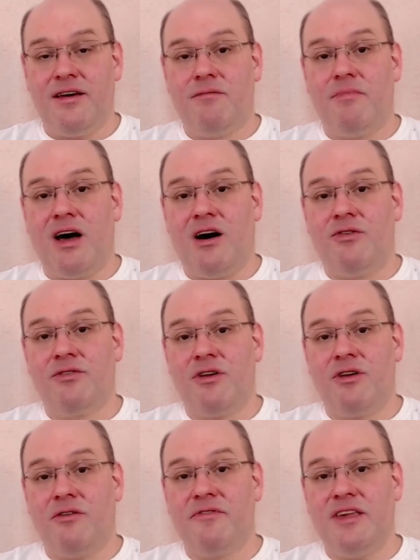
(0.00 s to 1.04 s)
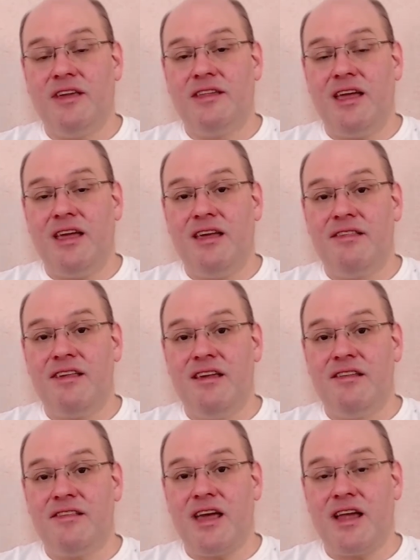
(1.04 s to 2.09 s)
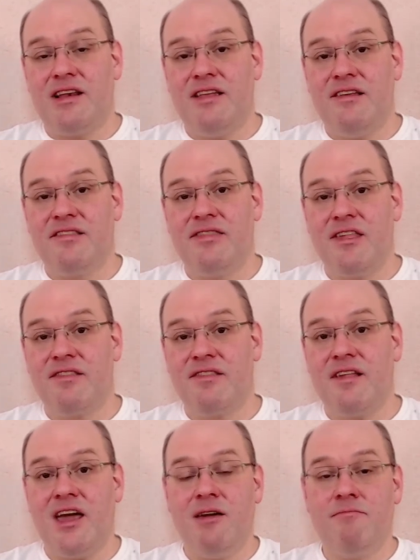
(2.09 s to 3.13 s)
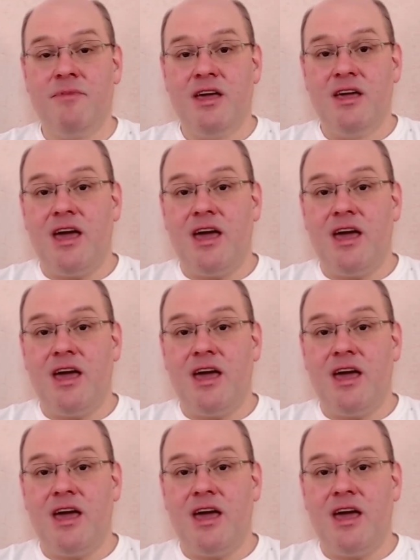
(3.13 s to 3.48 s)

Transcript: amount of sick days is at least the same.